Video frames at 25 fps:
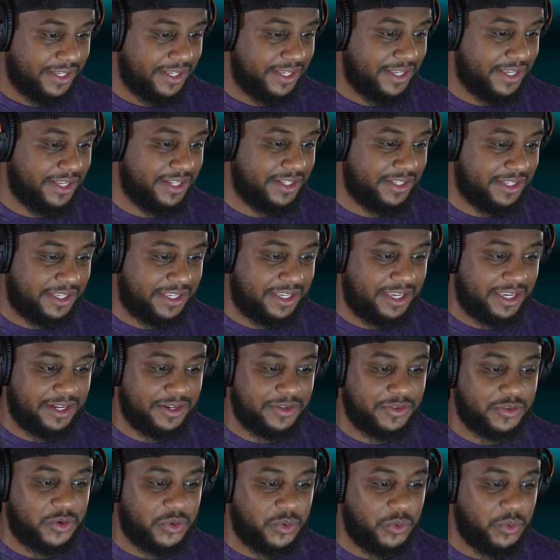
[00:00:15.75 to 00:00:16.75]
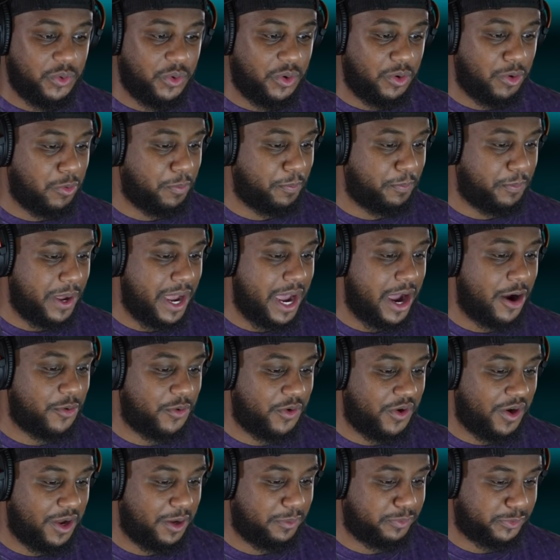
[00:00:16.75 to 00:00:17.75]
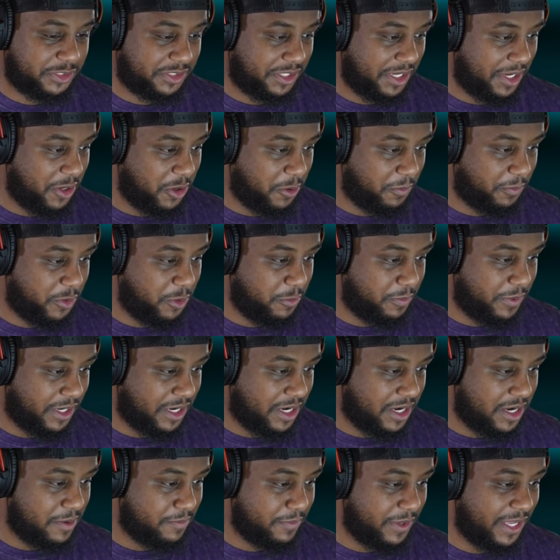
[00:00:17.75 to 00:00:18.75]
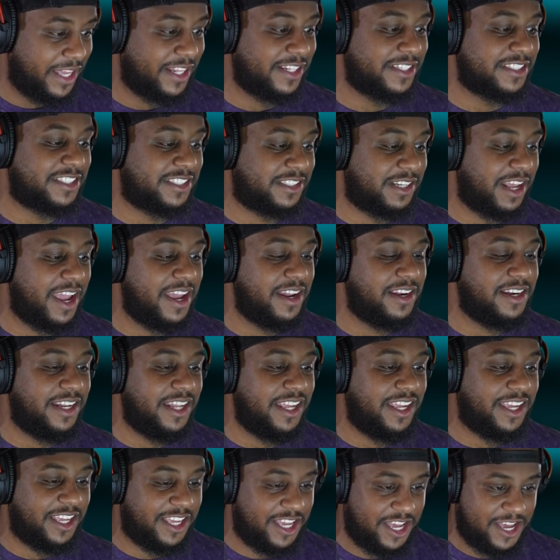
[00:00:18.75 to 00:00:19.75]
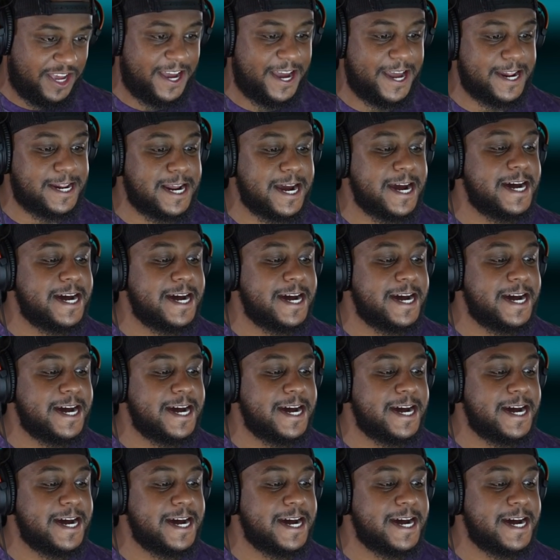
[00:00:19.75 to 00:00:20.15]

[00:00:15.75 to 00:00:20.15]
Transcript: and get cool power ups to help you become insanely good.